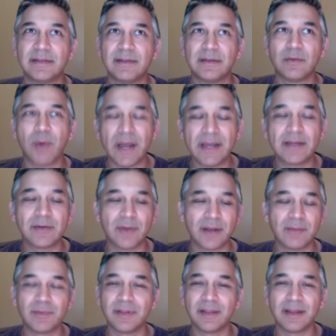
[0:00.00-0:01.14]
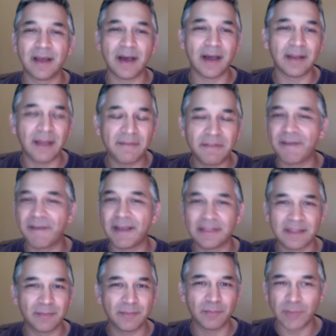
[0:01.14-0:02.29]
quite incredible, and I love the fact
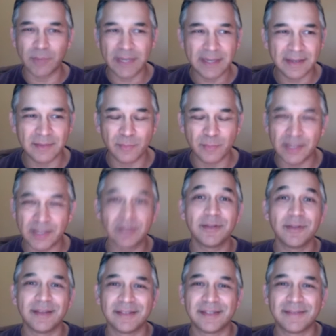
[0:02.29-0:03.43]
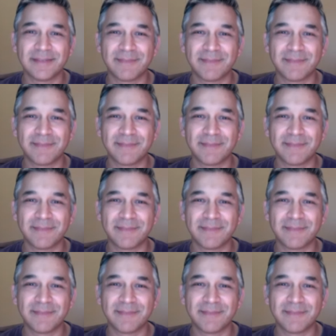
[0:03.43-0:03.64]
that we can do this.